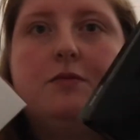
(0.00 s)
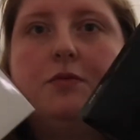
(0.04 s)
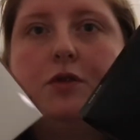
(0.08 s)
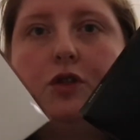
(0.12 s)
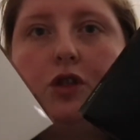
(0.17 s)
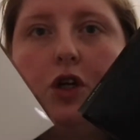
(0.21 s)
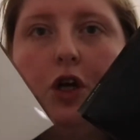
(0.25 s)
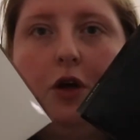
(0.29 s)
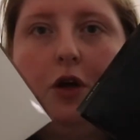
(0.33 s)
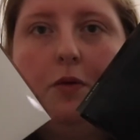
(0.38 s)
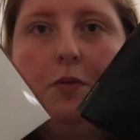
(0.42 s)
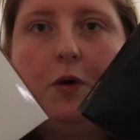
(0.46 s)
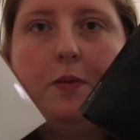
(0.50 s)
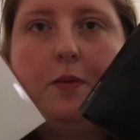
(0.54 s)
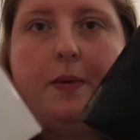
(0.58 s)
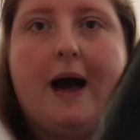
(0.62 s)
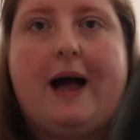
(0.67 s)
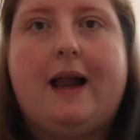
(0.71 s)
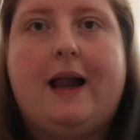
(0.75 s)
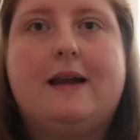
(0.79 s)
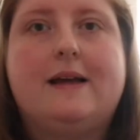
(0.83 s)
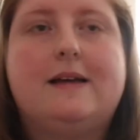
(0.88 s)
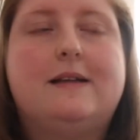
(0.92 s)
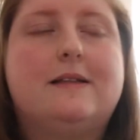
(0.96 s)
2 more
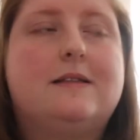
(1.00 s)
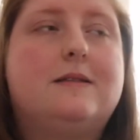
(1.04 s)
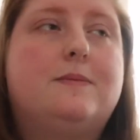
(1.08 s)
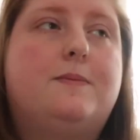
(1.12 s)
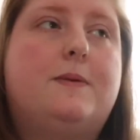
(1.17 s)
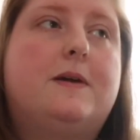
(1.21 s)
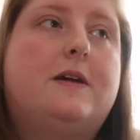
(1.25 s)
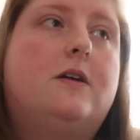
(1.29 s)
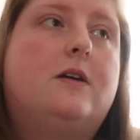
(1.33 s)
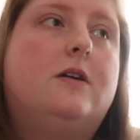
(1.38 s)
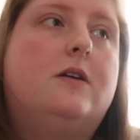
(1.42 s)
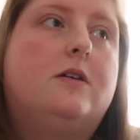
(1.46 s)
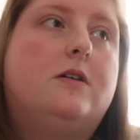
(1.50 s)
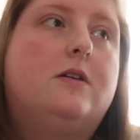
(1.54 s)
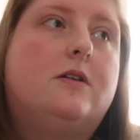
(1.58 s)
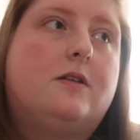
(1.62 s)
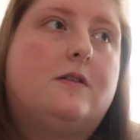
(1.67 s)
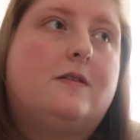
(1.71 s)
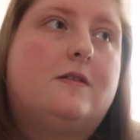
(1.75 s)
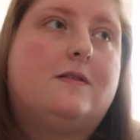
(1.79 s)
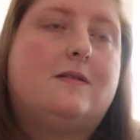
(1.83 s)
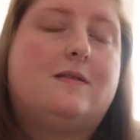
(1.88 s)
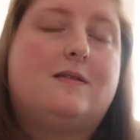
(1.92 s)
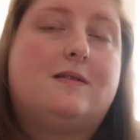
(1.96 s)
palettes
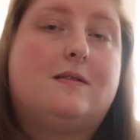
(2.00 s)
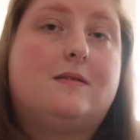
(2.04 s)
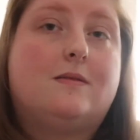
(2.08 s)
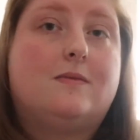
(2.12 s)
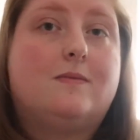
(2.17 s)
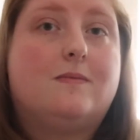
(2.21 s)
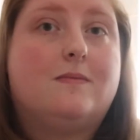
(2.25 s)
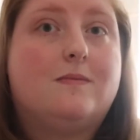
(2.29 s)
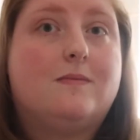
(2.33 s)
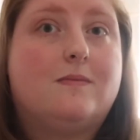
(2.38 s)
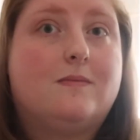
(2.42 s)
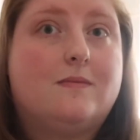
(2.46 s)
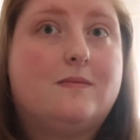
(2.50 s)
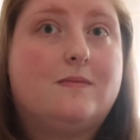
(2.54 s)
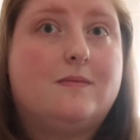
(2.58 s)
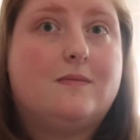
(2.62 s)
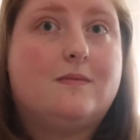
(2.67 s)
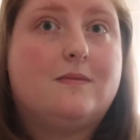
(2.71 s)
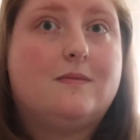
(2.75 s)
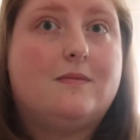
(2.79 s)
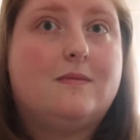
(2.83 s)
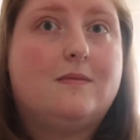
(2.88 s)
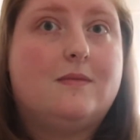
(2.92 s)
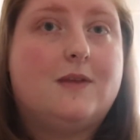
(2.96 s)
because
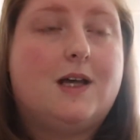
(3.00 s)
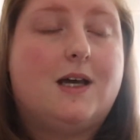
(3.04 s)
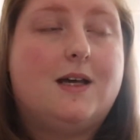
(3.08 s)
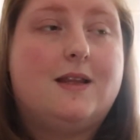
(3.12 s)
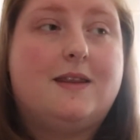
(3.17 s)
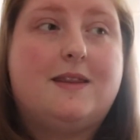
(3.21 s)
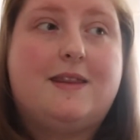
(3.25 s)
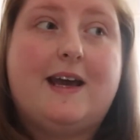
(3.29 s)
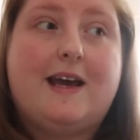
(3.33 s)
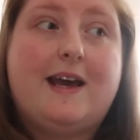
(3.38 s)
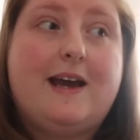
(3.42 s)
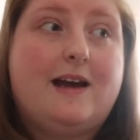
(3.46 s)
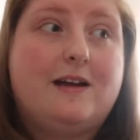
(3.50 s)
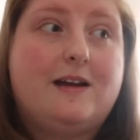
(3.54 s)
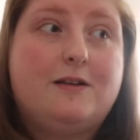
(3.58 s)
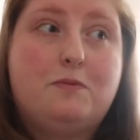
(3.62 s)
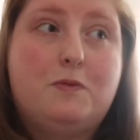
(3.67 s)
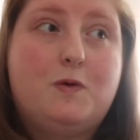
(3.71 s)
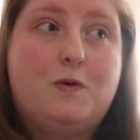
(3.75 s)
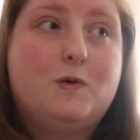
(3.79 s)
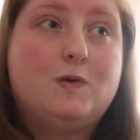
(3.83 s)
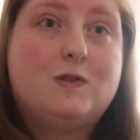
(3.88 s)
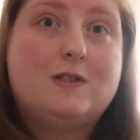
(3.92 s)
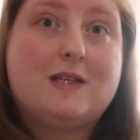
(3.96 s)
they had
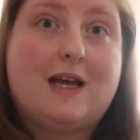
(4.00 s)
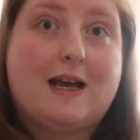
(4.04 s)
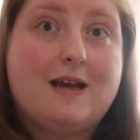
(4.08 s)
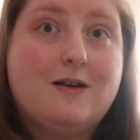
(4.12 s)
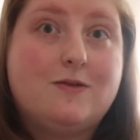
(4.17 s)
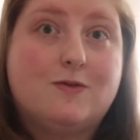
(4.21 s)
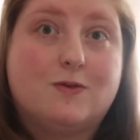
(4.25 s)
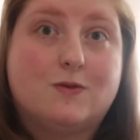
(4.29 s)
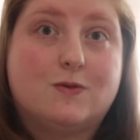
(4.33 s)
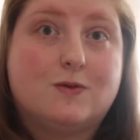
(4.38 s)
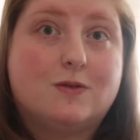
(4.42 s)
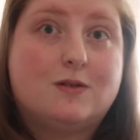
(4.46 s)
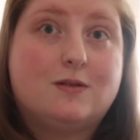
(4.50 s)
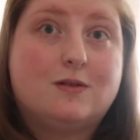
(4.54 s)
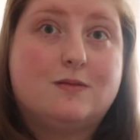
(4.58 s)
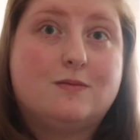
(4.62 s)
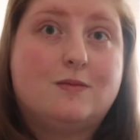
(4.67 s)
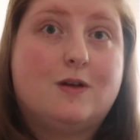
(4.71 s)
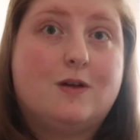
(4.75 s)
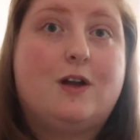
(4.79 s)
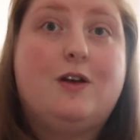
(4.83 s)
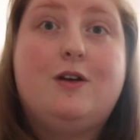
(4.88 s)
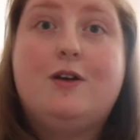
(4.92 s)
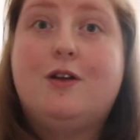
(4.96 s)
more sales,
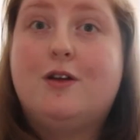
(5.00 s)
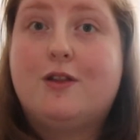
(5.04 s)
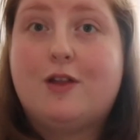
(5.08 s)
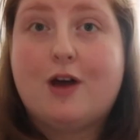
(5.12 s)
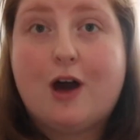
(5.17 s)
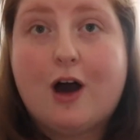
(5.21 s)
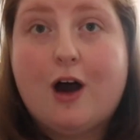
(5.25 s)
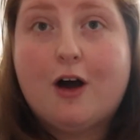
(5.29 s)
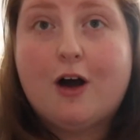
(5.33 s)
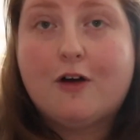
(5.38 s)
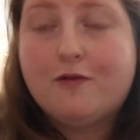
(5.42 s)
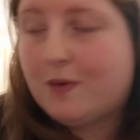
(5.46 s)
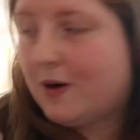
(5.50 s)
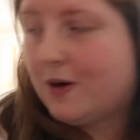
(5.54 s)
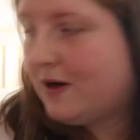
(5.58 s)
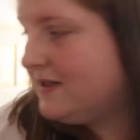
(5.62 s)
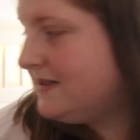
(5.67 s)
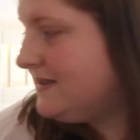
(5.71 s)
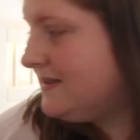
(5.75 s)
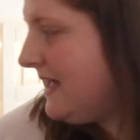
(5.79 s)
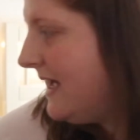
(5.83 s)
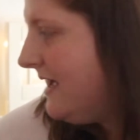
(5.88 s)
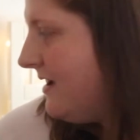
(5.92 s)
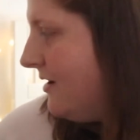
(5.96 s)
another half price
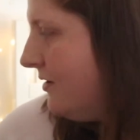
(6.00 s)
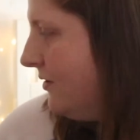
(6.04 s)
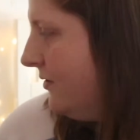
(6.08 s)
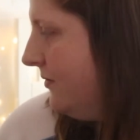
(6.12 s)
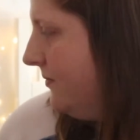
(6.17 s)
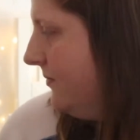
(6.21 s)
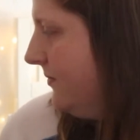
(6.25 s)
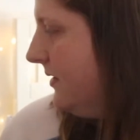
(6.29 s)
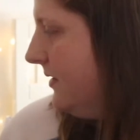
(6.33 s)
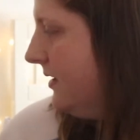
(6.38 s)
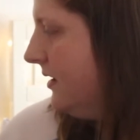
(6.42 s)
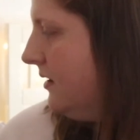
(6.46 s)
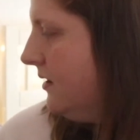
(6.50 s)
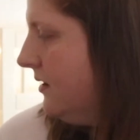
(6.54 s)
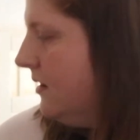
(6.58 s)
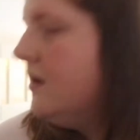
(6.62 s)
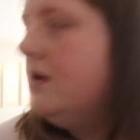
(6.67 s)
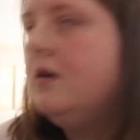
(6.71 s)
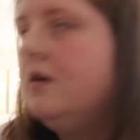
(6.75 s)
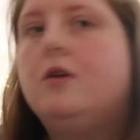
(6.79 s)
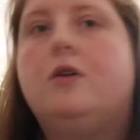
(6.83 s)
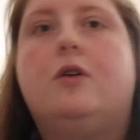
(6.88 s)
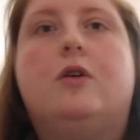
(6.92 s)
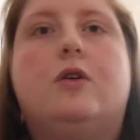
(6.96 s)
sale.
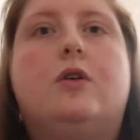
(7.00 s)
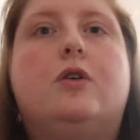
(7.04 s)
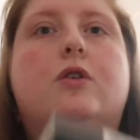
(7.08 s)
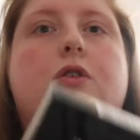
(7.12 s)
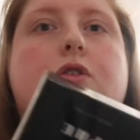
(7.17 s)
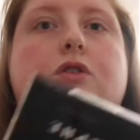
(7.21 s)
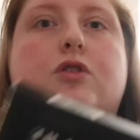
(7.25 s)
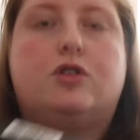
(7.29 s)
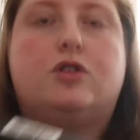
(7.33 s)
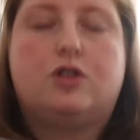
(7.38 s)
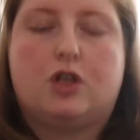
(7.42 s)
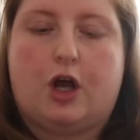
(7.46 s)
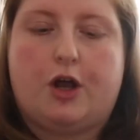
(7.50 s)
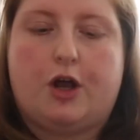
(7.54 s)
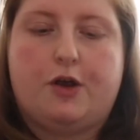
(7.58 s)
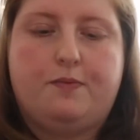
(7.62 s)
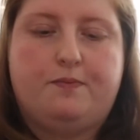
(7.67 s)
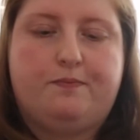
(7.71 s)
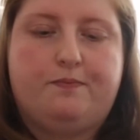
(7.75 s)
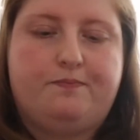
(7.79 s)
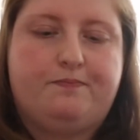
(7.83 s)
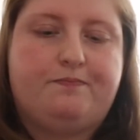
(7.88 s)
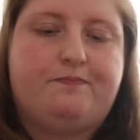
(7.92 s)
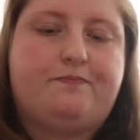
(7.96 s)
So
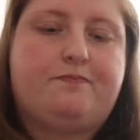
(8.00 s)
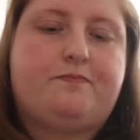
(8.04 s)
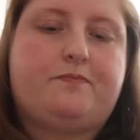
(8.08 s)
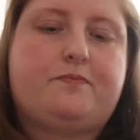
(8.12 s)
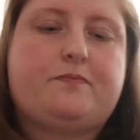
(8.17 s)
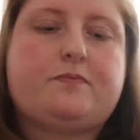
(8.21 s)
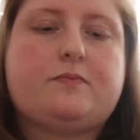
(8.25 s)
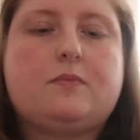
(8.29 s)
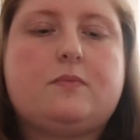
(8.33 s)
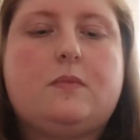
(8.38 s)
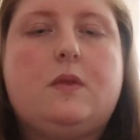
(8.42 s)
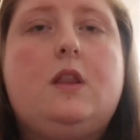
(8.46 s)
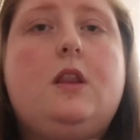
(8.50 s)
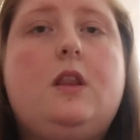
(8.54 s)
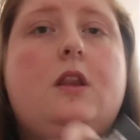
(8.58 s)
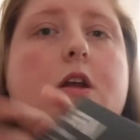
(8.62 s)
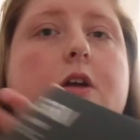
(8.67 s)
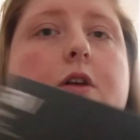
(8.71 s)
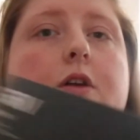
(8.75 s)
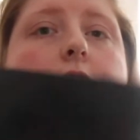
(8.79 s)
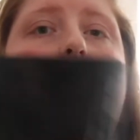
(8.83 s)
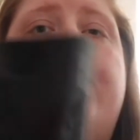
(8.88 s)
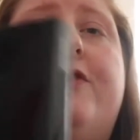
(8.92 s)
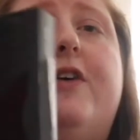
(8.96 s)

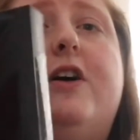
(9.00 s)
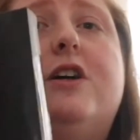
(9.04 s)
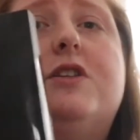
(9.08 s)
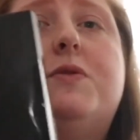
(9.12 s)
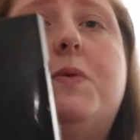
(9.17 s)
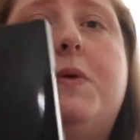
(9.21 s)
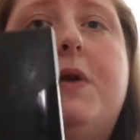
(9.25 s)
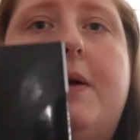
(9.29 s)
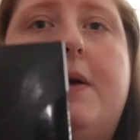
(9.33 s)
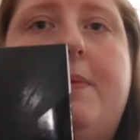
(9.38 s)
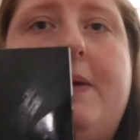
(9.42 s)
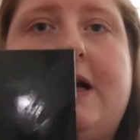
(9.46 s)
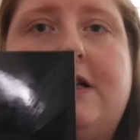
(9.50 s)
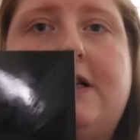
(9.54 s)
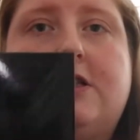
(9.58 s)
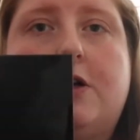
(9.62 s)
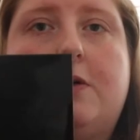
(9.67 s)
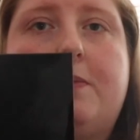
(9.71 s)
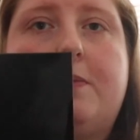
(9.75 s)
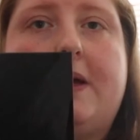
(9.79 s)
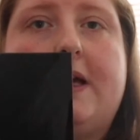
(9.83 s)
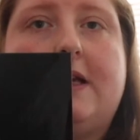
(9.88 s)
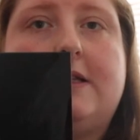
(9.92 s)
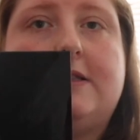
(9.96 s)
the first one I picked
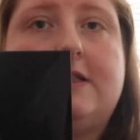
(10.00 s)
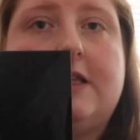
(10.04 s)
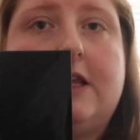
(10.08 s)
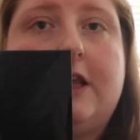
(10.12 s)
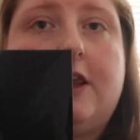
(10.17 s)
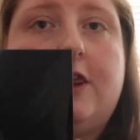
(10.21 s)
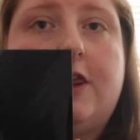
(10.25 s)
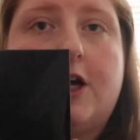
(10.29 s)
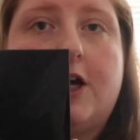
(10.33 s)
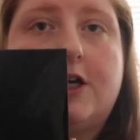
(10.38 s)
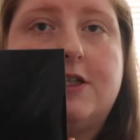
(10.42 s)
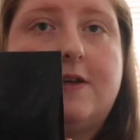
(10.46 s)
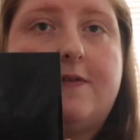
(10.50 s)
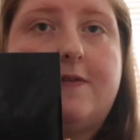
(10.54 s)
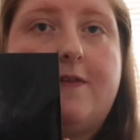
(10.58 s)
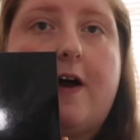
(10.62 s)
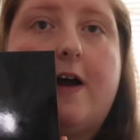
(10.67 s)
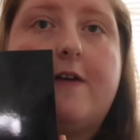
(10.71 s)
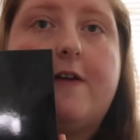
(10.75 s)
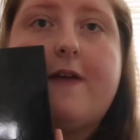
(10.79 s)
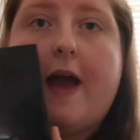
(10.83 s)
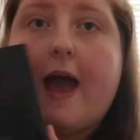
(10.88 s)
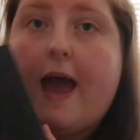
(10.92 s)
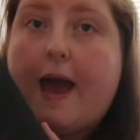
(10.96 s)
up is the
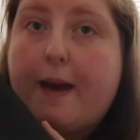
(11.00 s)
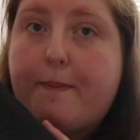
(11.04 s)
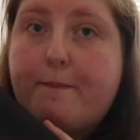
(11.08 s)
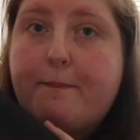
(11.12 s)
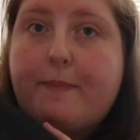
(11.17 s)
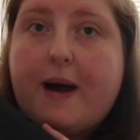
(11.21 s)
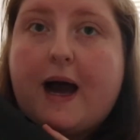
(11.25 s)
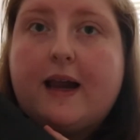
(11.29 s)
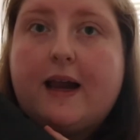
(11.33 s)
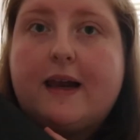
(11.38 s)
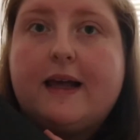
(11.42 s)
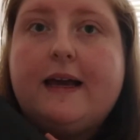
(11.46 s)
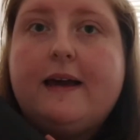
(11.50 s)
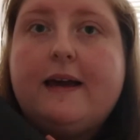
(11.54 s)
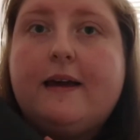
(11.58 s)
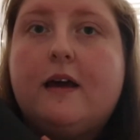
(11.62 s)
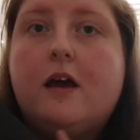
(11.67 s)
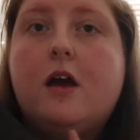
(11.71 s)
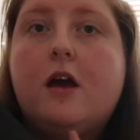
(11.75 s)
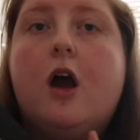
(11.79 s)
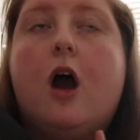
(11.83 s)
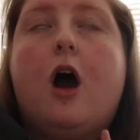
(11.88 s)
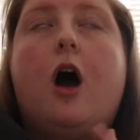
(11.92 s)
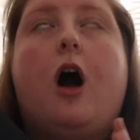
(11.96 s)
35M palette.
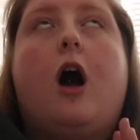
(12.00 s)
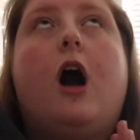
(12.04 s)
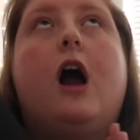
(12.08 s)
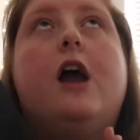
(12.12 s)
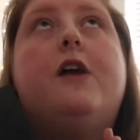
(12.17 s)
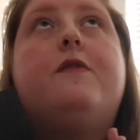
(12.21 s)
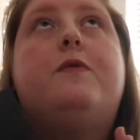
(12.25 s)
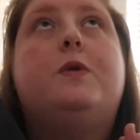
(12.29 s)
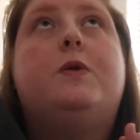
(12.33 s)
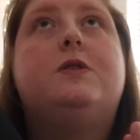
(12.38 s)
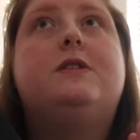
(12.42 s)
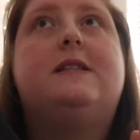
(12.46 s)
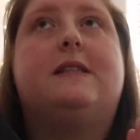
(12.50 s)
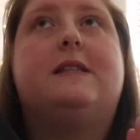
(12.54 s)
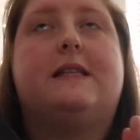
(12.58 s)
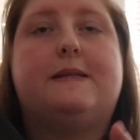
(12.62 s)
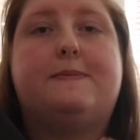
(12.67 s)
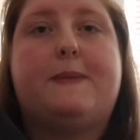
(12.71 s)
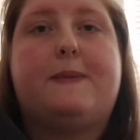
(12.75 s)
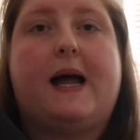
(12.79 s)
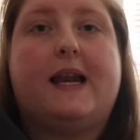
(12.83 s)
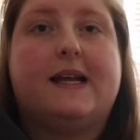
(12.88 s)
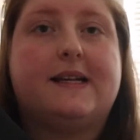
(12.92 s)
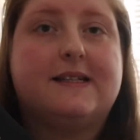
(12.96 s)
I've wanted this
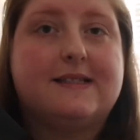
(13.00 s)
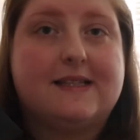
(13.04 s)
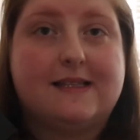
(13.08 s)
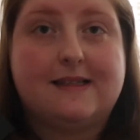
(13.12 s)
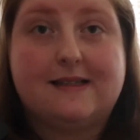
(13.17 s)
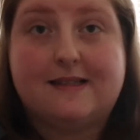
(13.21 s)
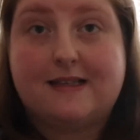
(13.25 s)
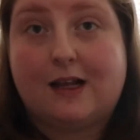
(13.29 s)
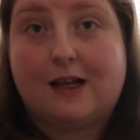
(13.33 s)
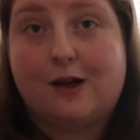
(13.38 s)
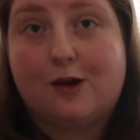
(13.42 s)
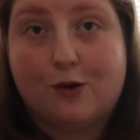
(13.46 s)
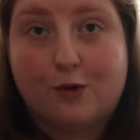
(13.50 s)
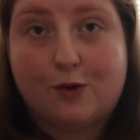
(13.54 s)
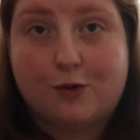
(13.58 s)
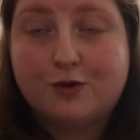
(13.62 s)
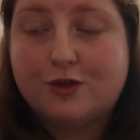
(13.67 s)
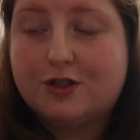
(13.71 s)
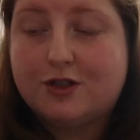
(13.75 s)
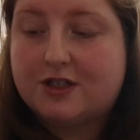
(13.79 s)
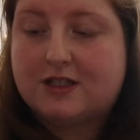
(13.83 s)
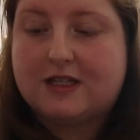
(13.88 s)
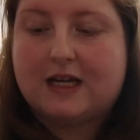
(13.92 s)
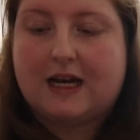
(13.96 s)
palette since it
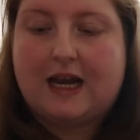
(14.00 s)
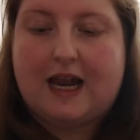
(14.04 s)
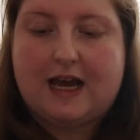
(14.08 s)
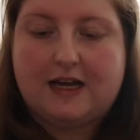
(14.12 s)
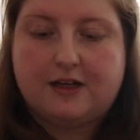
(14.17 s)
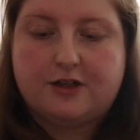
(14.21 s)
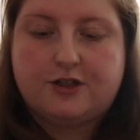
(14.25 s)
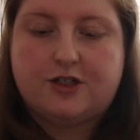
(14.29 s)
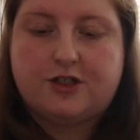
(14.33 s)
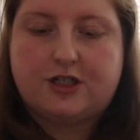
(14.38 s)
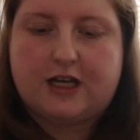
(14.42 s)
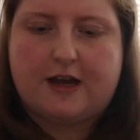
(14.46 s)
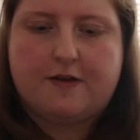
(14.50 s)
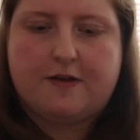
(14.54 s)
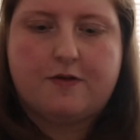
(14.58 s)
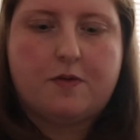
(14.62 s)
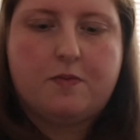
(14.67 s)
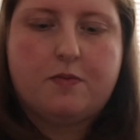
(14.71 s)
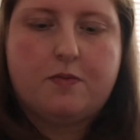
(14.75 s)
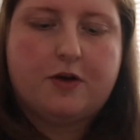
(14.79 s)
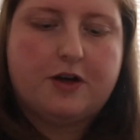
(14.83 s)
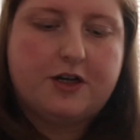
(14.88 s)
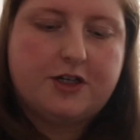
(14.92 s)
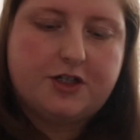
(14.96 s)
launched last year, I'm
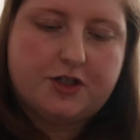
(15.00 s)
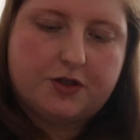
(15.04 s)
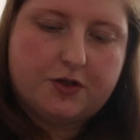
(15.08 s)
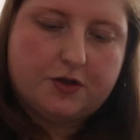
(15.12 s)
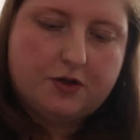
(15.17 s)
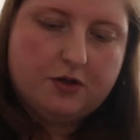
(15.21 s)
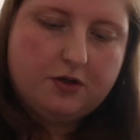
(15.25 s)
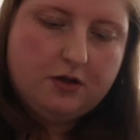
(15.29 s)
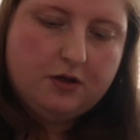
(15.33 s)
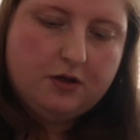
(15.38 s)
pretty sure.